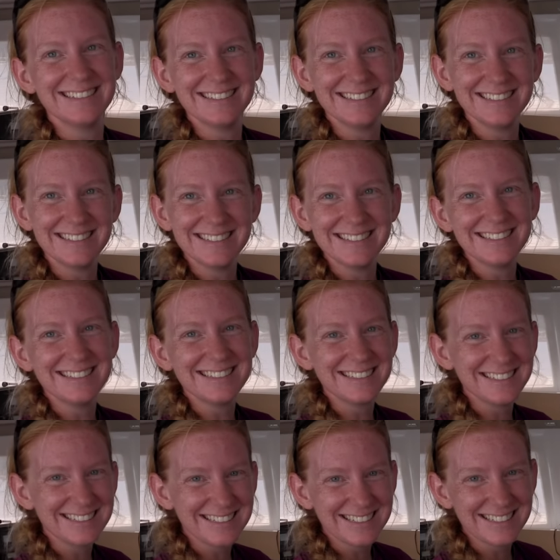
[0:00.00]
maybe
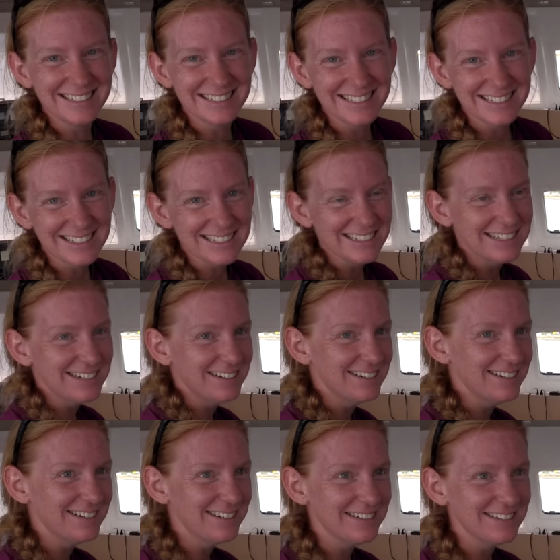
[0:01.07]
behind Vegas, but
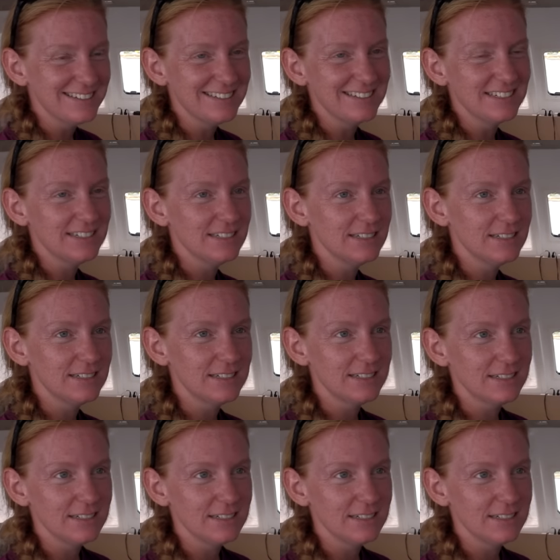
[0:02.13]
above flying to Maine?